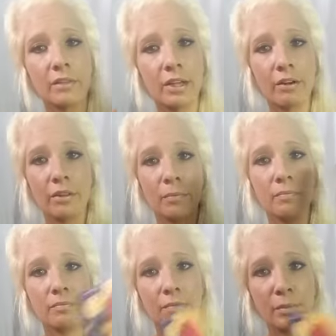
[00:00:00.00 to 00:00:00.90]
They are the,
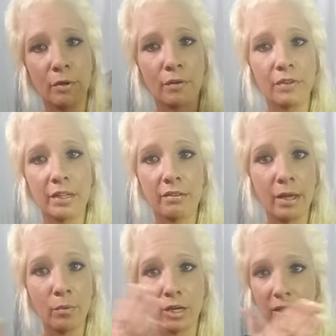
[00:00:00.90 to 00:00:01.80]
the perfect,
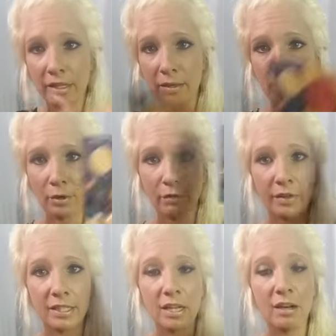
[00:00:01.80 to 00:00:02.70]
they work in
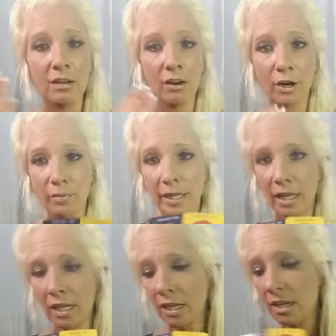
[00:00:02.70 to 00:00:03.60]
perfect
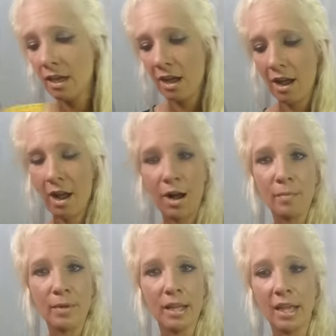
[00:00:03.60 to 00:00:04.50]
harmony.
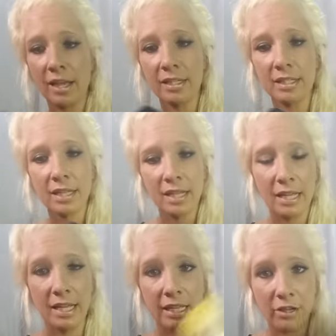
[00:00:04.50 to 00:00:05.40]
Um, and
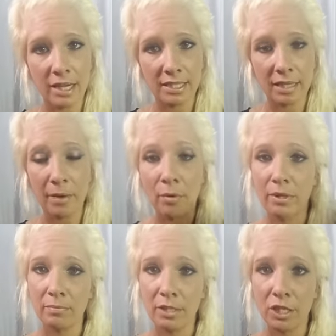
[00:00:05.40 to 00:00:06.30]
it either has to come out
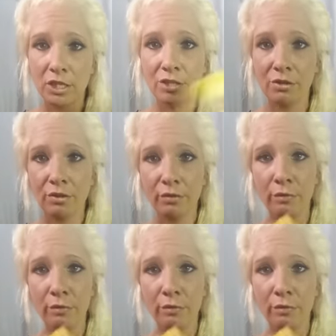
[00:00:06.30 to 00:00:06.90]
with the magician or the